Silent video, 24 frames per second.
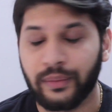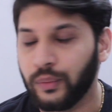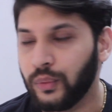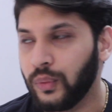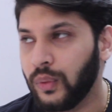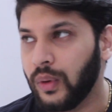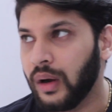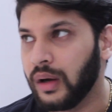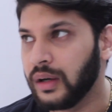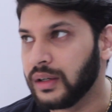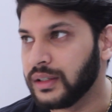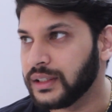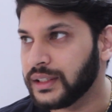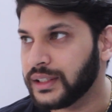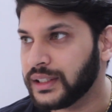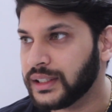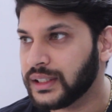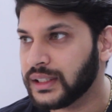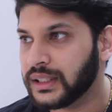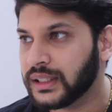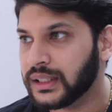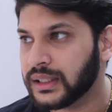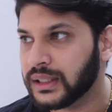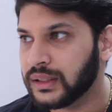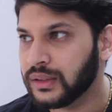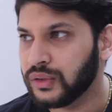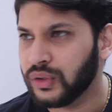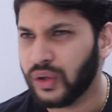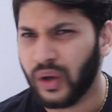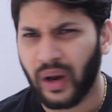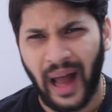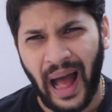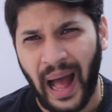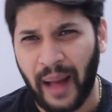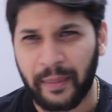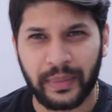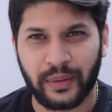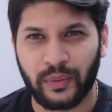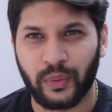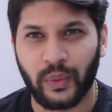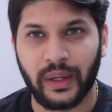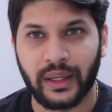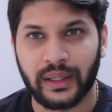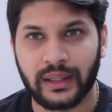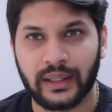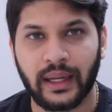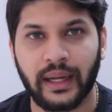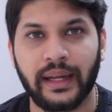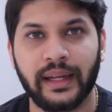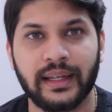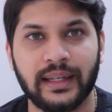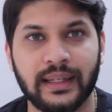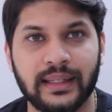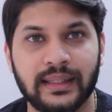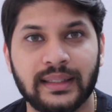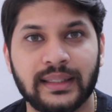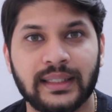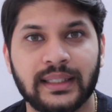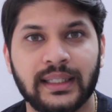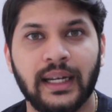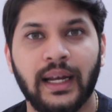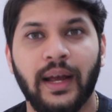was not happy with is